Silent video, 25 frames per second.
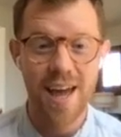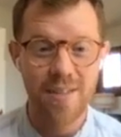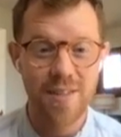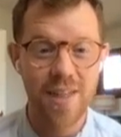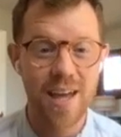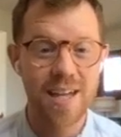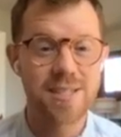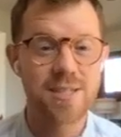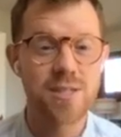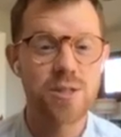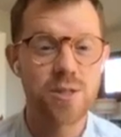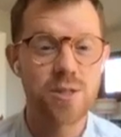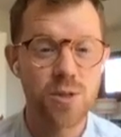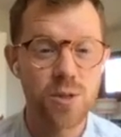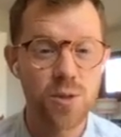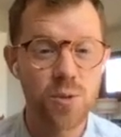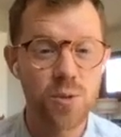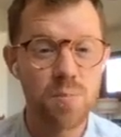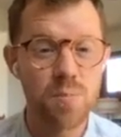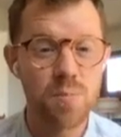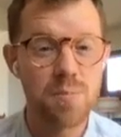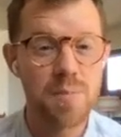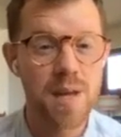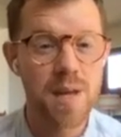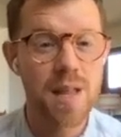that's 2
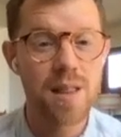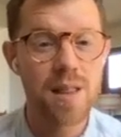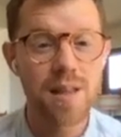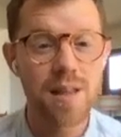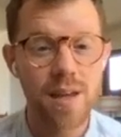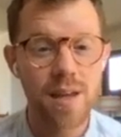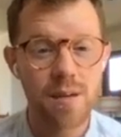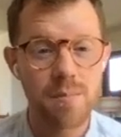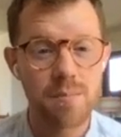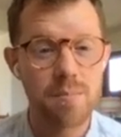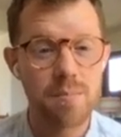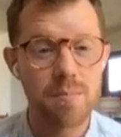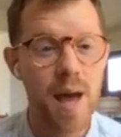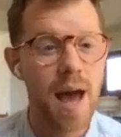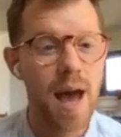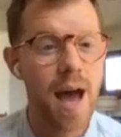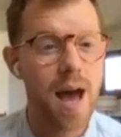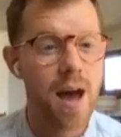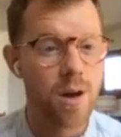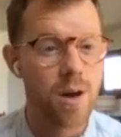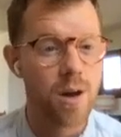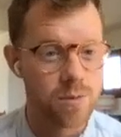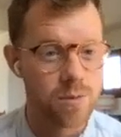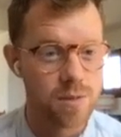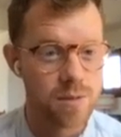million
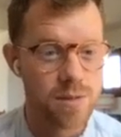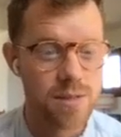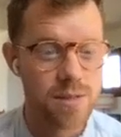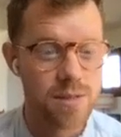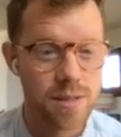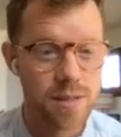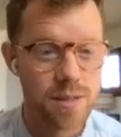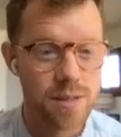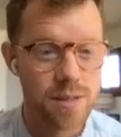pounds,